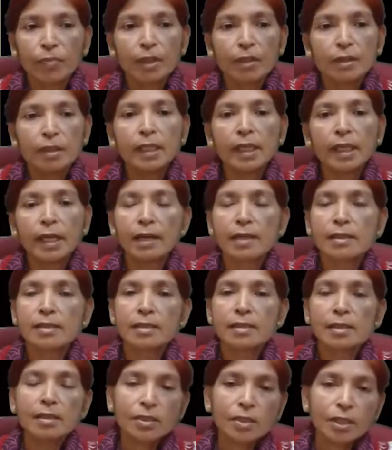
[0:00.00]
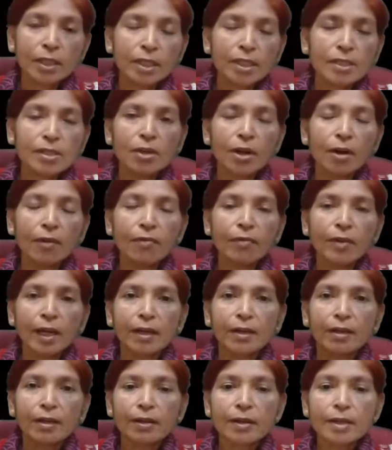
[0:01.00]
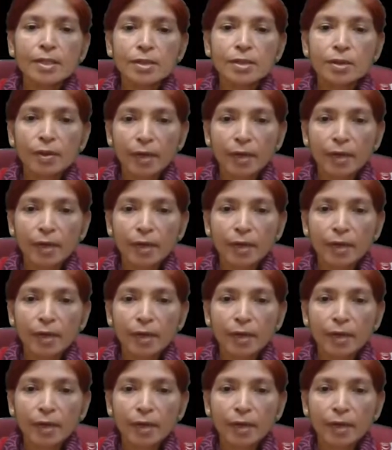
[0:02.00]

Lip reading: The existence of interest